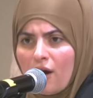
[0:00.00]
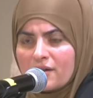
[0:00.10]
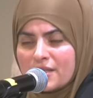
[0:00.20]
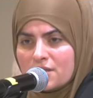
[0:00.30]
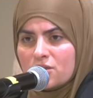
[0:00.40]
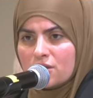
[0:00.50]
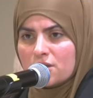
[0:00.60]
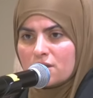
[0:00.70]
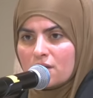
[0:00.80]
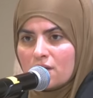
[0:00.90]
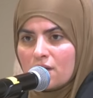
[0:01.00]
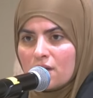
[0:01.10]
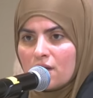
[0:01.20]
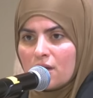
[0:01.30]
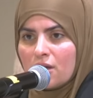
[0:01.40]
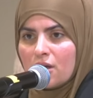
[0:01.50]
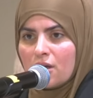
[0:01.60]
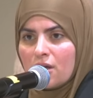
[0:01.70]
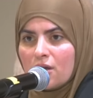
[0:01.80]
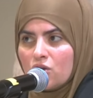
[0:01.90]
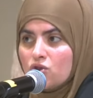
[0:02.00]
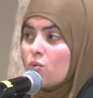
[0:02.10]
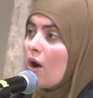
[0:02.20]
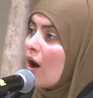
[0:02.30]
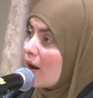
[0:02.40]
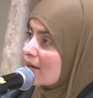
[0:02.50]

our sisters? Do our